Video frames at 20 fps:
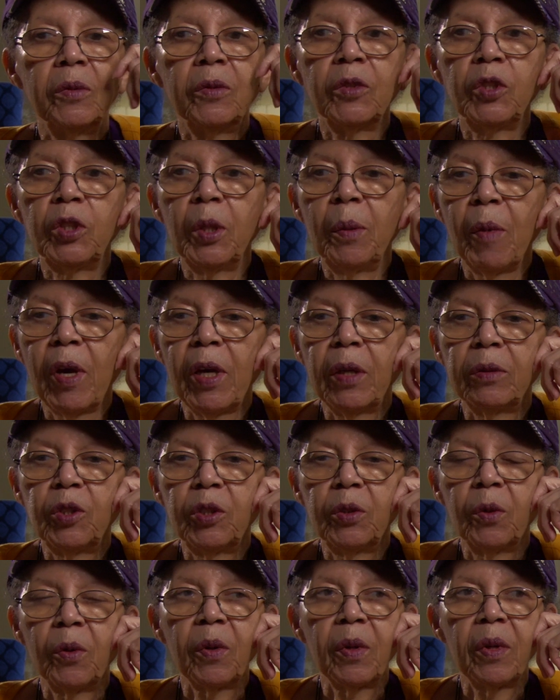She made
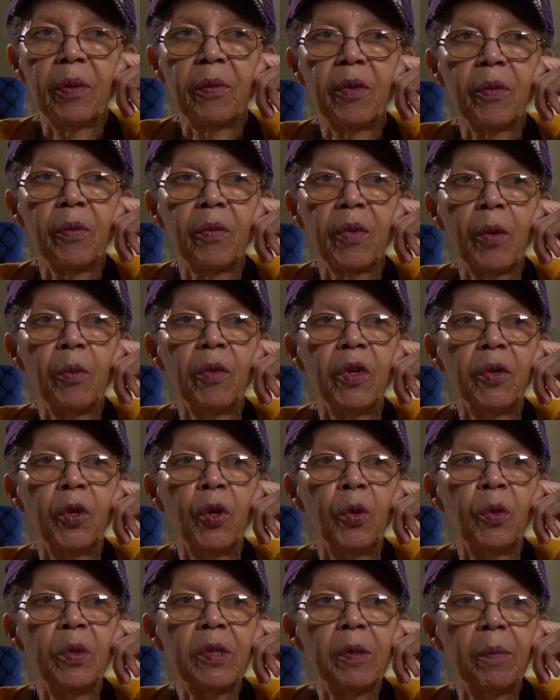sure that there was
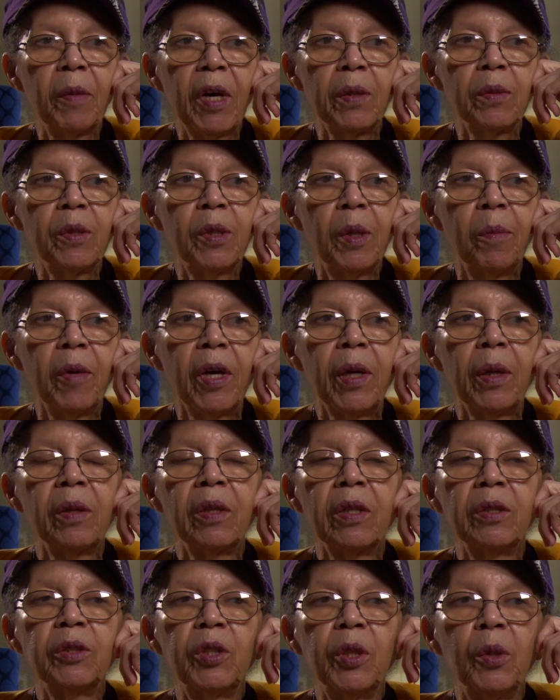news about somebody
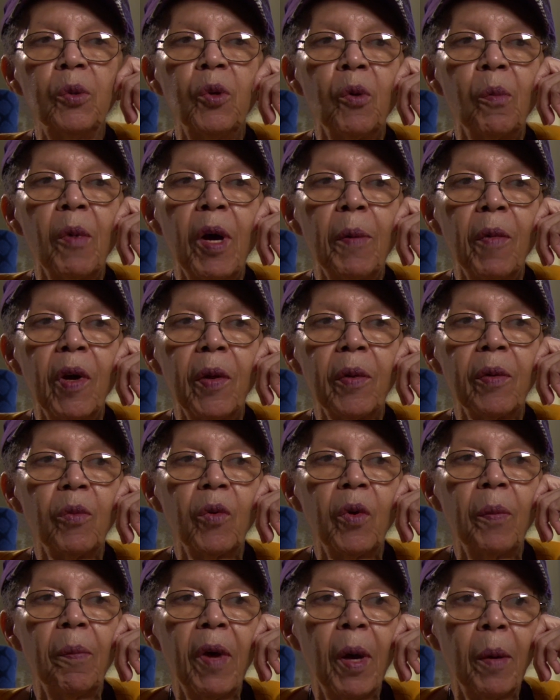that she knew my mother
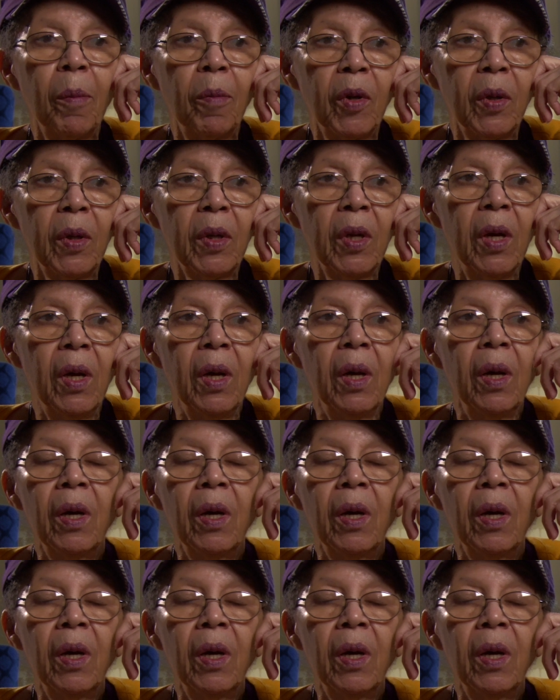remembered,